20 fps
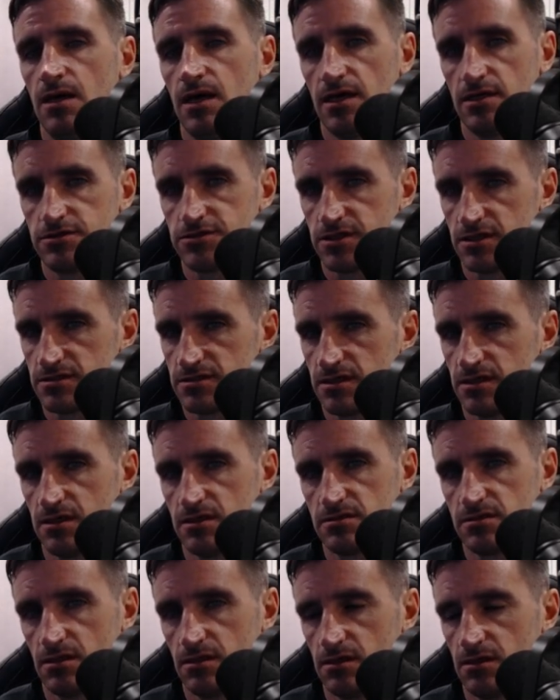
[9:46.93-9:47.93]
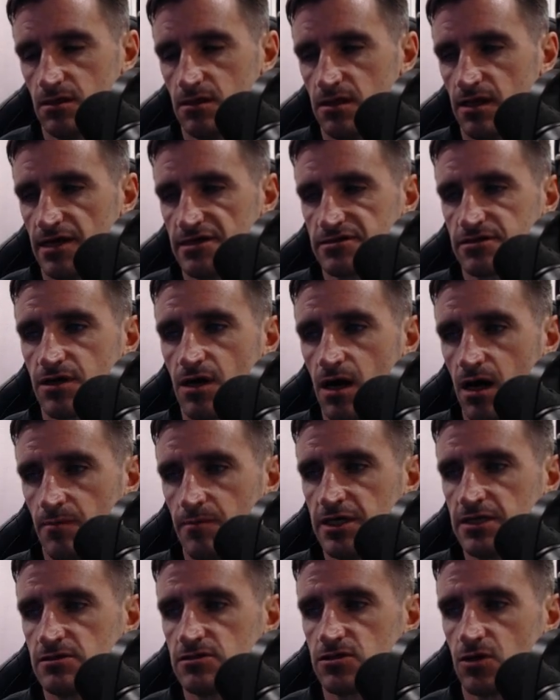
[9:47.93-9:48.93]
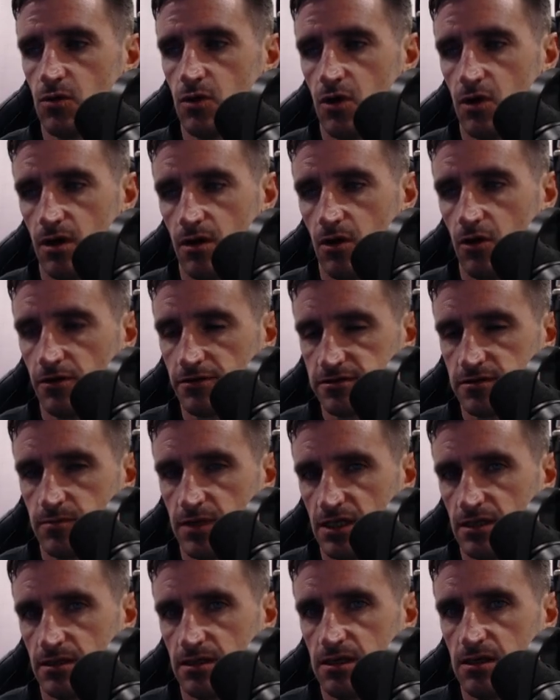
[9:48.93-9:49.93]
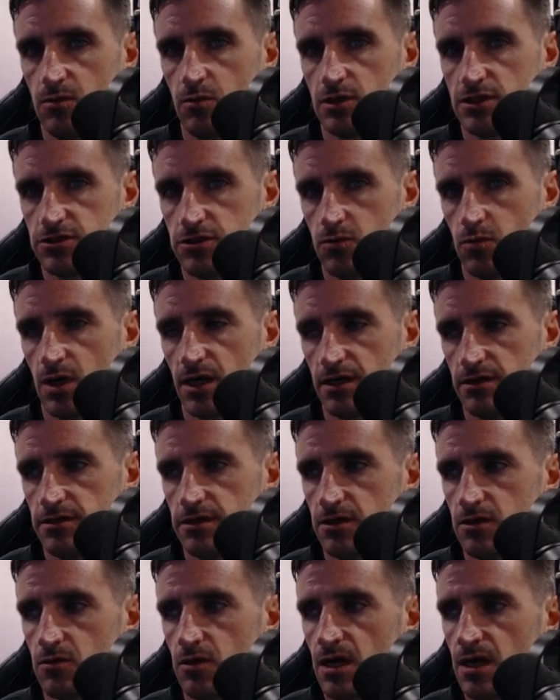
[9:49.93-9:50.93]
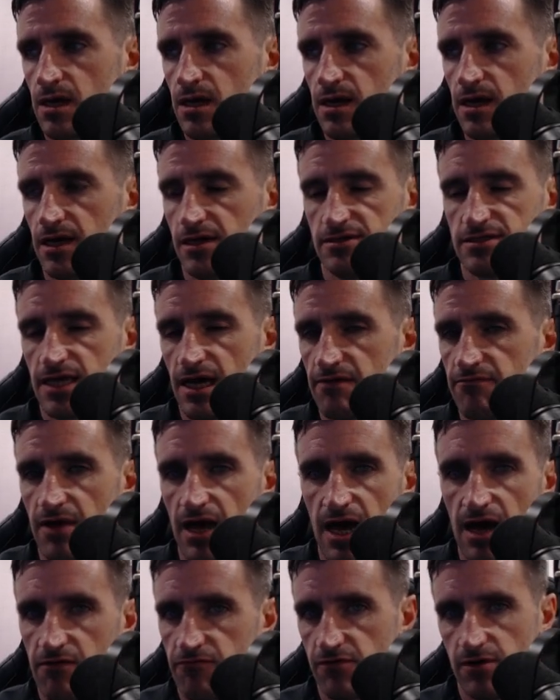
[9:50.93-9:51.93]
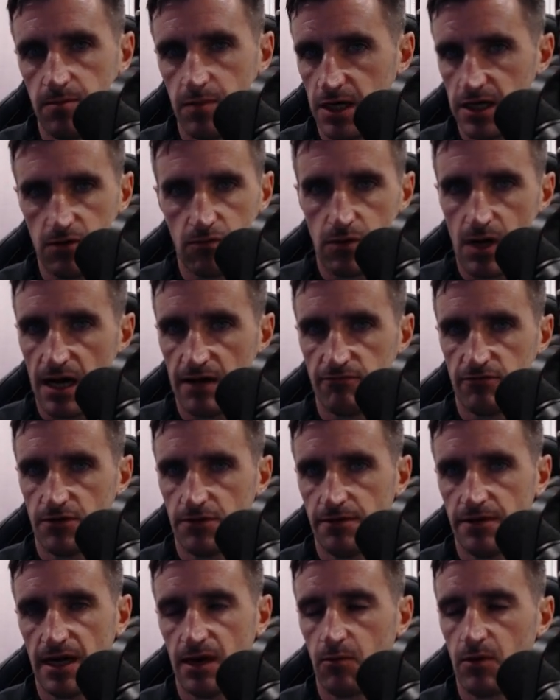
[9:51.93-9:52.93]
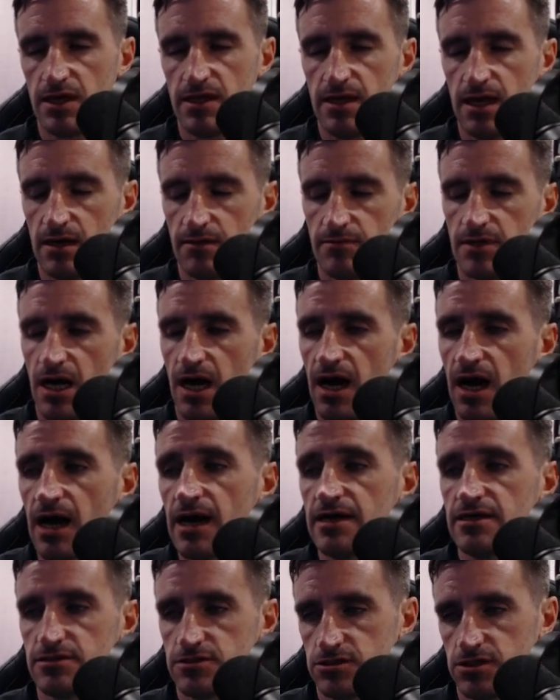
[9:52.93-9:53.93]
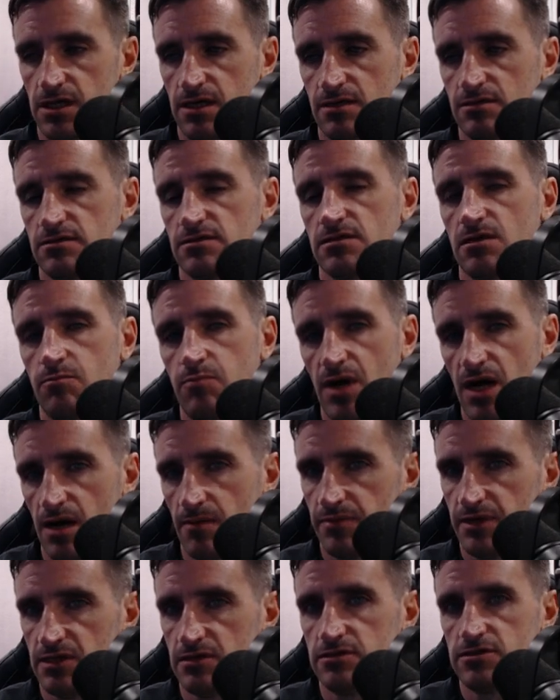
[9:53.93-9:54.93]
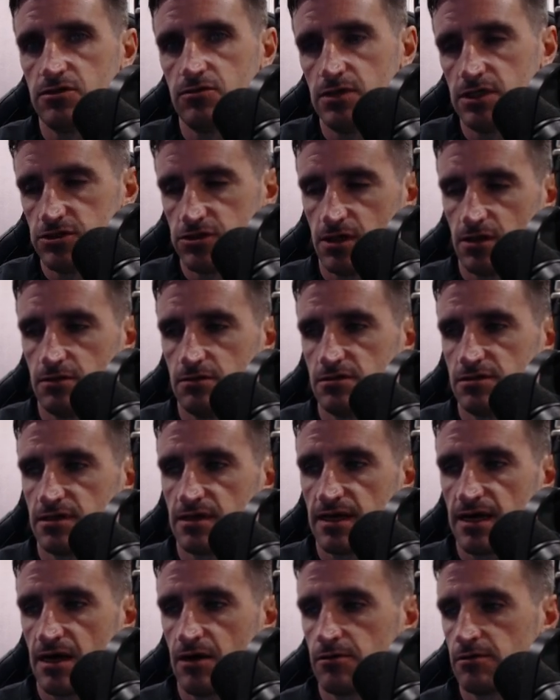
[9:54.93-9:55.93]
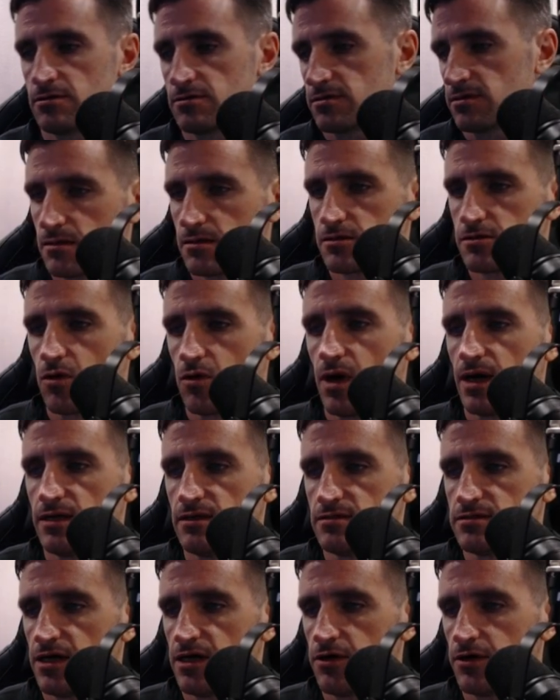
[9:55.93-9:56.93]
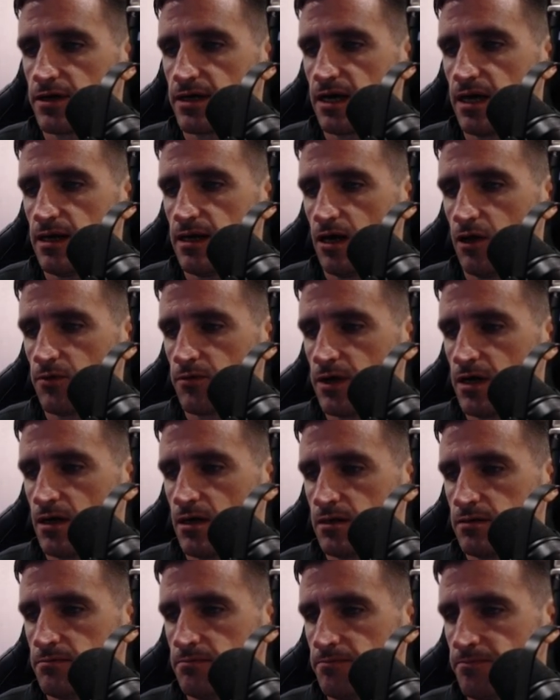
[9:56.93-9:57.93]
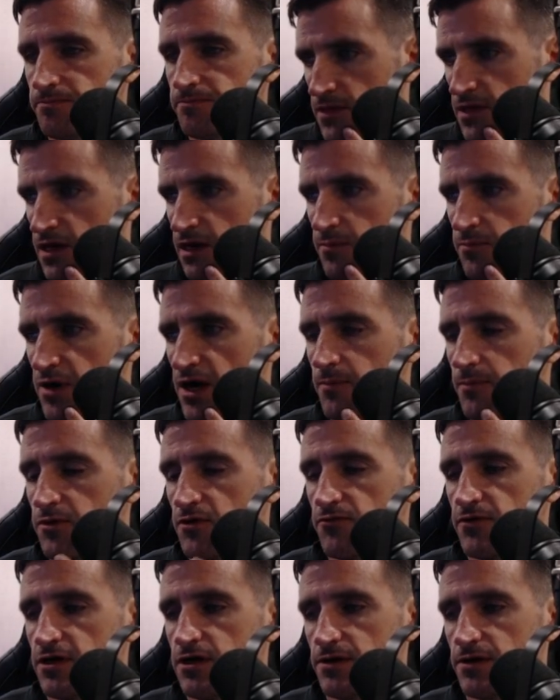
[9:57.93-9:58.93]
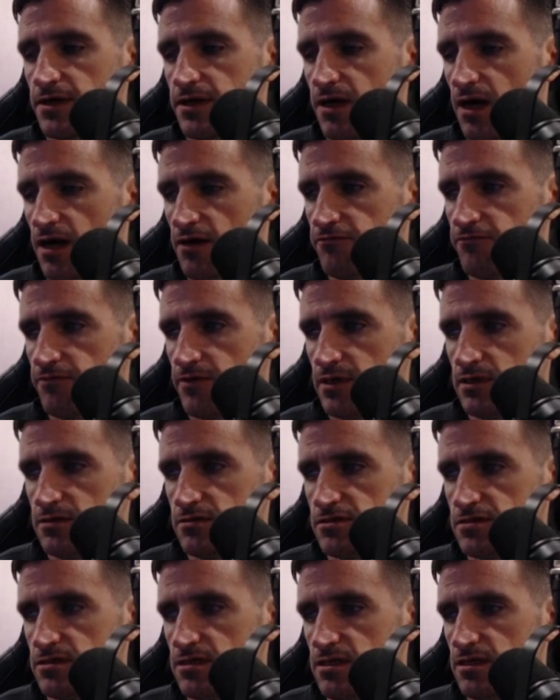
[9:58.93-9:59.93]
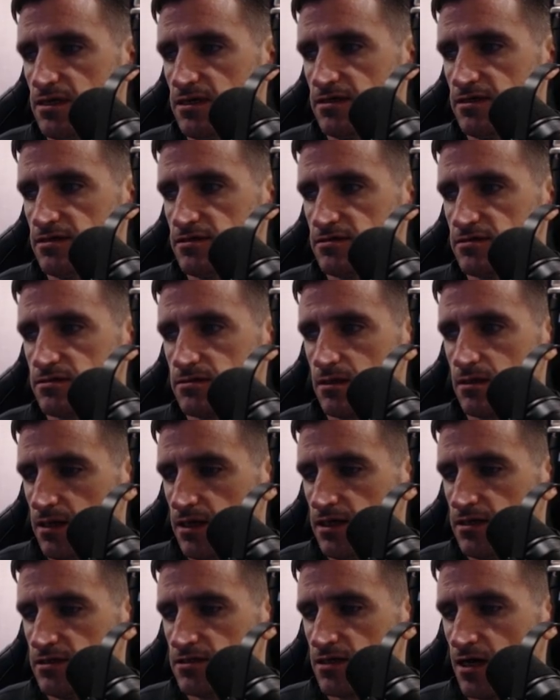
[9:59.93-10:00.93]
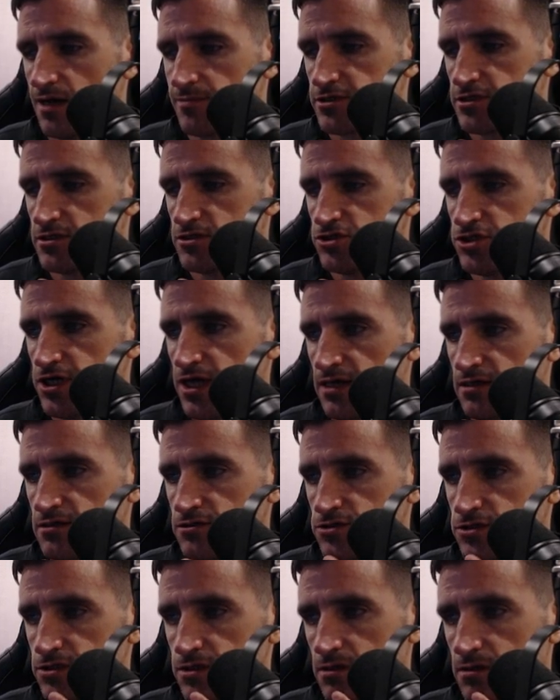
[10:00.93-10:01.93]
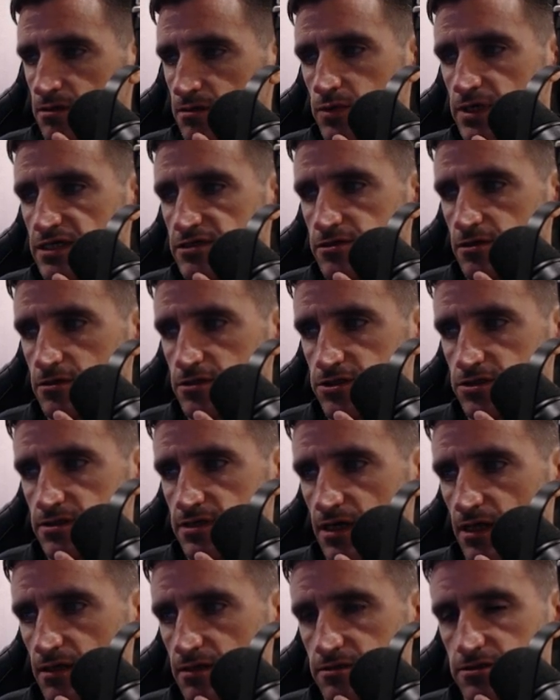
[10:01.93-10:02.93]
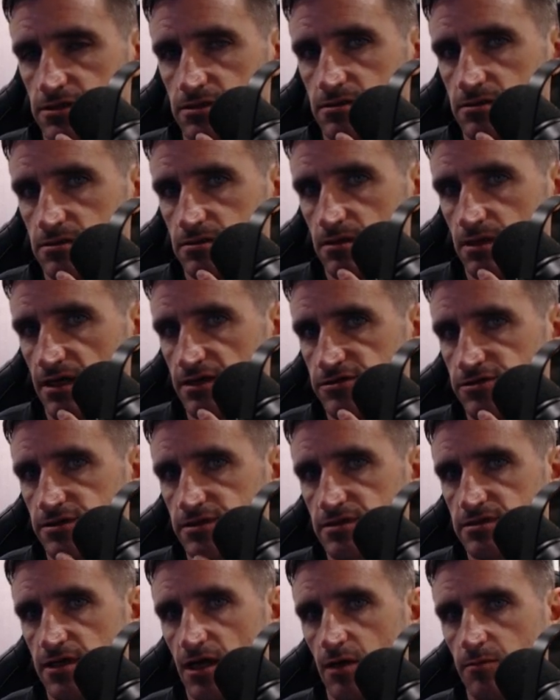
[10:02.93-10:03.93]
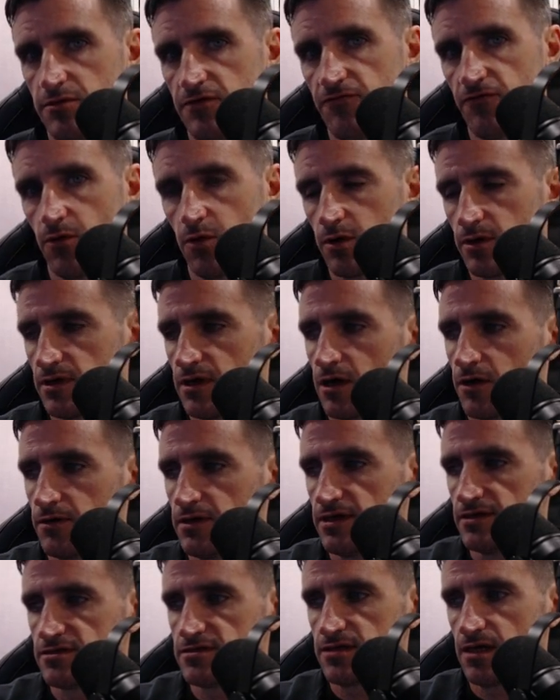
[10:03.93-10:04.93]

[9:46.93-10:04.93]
It's just that it's a little less common. So ultimately what you want to do is have everybody rivaled. That way they have the highest chance to pop into each other's encounters. So I interrogate Elrion, And I pop over here to Guff, and you see his option changed to research intelligence. As you could tell before, it